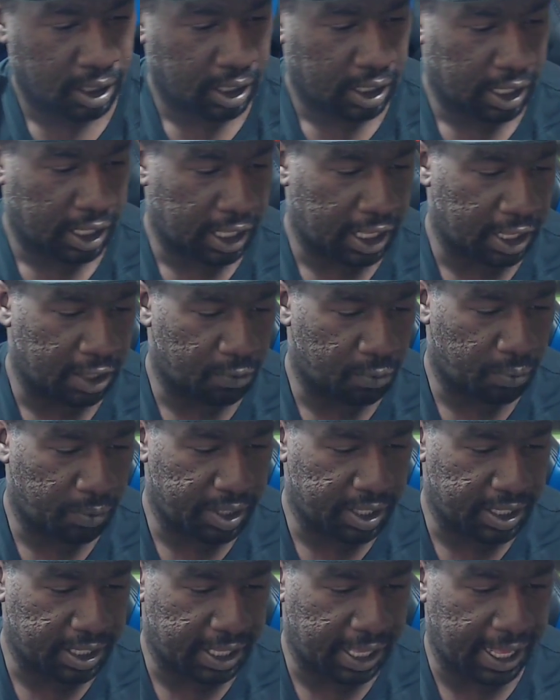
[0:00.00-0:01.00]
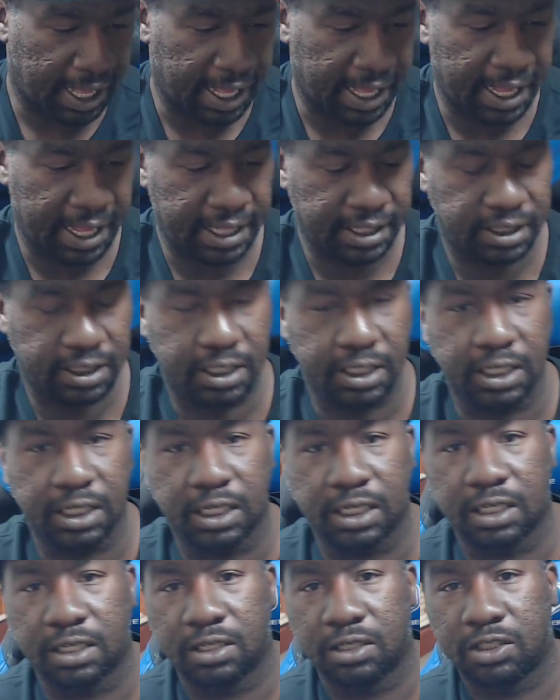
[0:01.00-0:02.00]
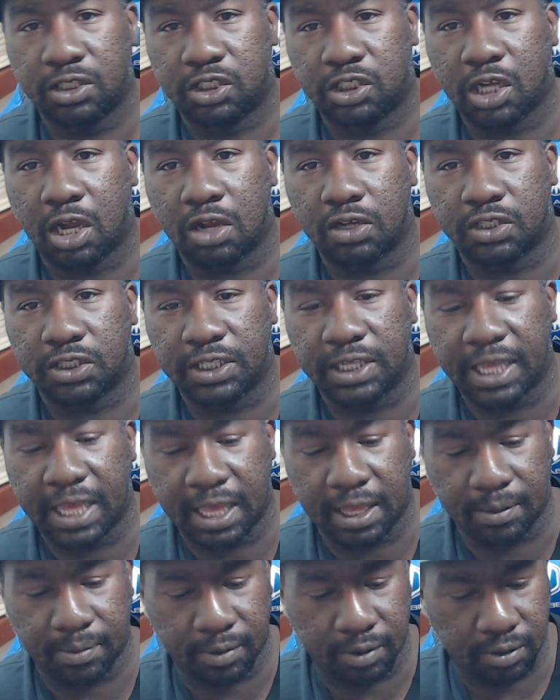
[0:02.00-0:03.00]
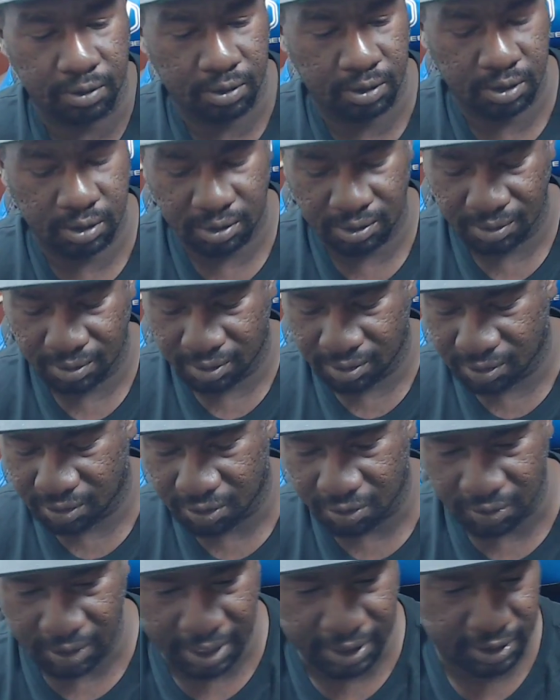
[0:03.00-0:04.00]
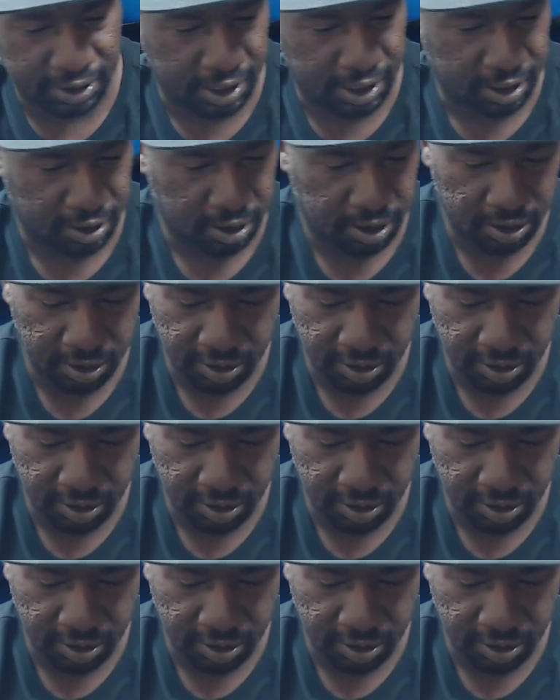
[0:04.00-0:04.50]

and we got the charging cable. So that's it. This is